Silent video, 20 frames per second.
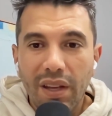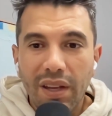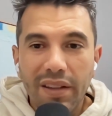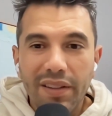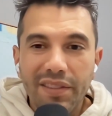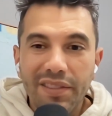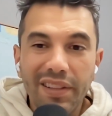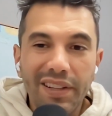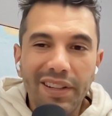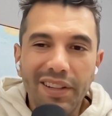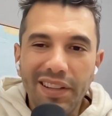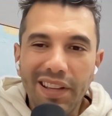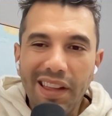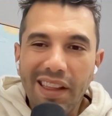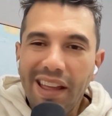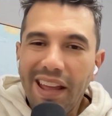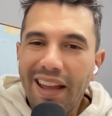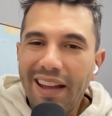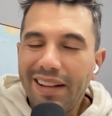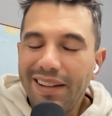Sydney, on the other
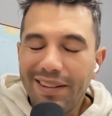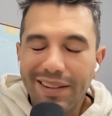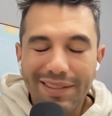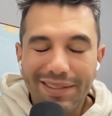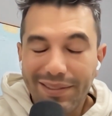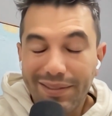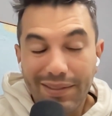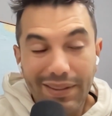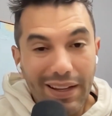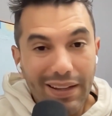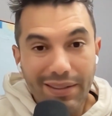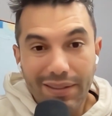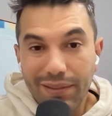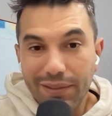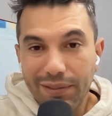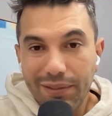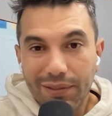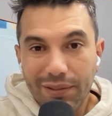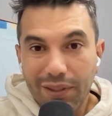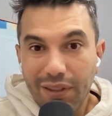hand, it's
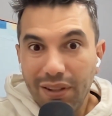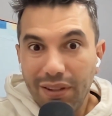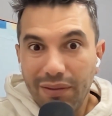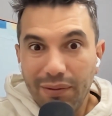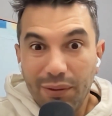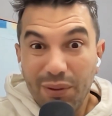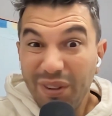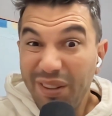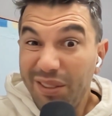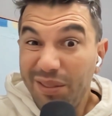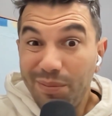kind of always